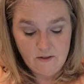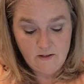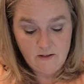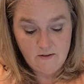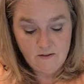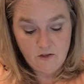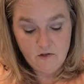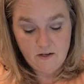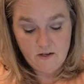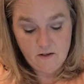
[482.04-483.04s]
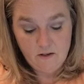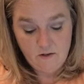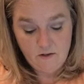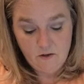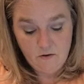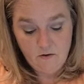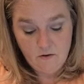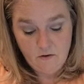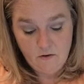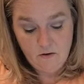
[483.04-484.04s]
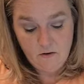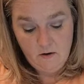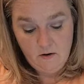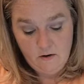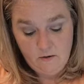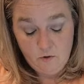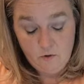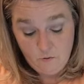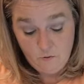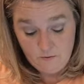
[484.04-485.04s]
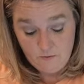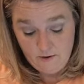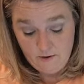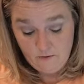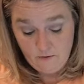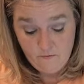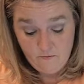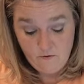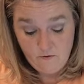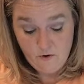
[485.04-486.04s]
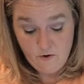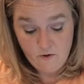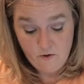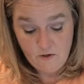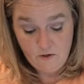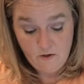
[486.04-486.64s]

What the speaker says: that little distressed look too. Just going around first